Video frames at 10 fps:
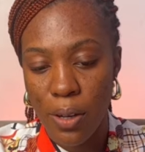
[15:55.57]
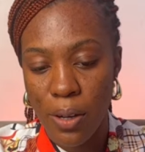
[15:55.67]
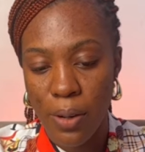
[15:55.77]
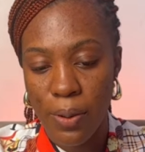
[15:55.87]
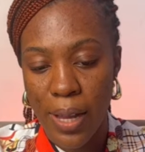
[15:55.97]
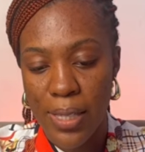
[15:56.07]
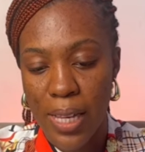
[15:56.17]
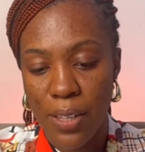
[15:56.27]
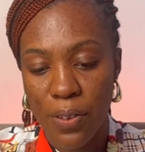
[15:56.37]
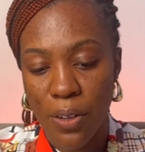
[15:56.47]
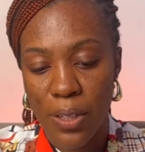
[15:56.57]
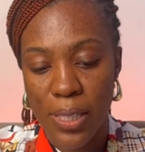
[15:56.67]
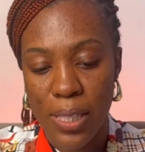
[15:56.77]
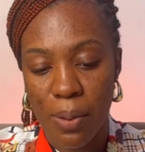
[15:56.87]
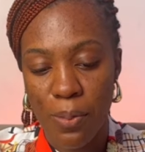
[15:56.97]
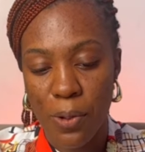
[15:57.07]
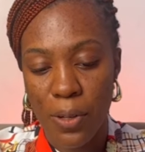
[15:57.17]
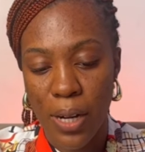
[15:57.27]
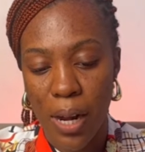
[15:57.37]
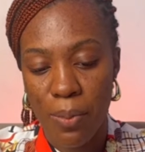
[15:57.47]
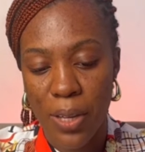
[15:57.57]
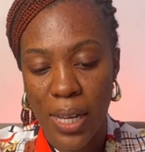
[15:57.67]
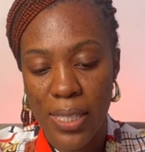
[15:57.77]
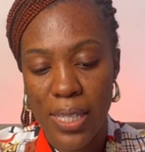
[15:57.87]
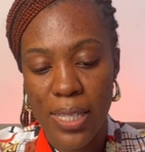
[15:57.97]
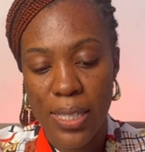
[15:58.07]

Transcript: All right, search for courses and program. You can see the